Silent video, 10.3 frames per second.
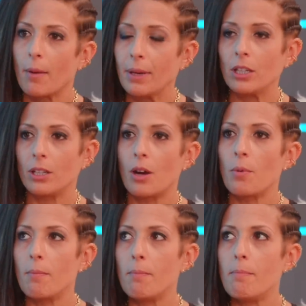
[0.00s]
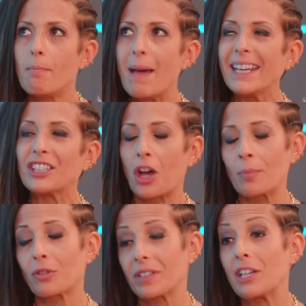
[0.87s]
I mean, you know, many
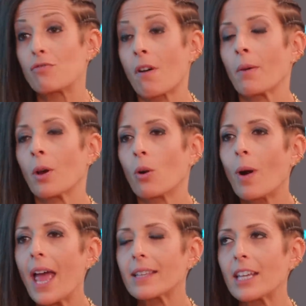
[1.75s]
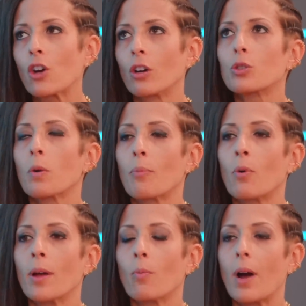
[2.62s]
times, obviously, growing Quest, it got to a
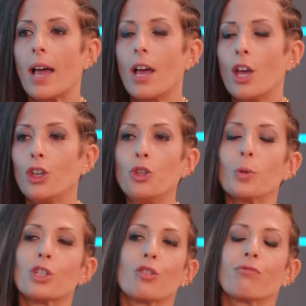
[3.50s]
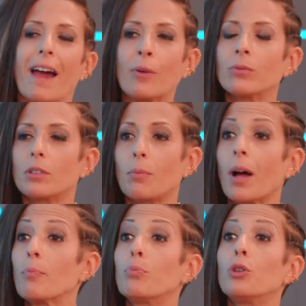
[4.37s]
point where you were surrounded
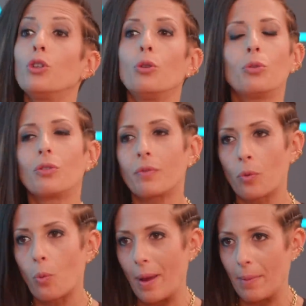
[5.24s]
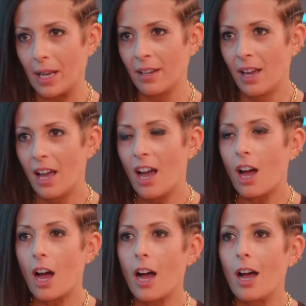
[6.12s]
by beautiful women.
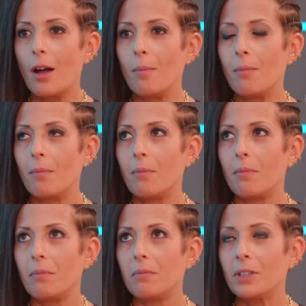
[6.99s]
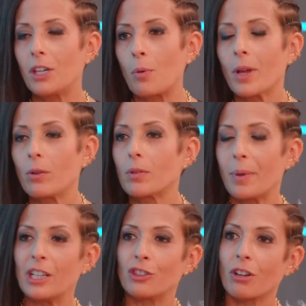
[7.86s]
Um, you know, we owned a
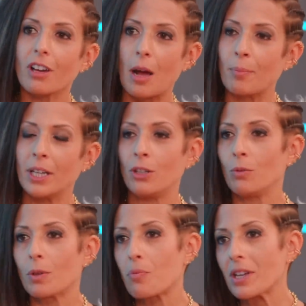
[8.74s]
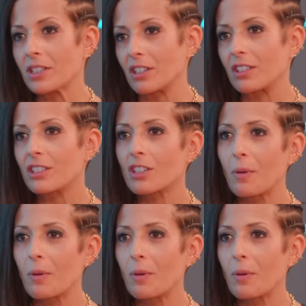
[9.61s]
billion dollar company and we were the president.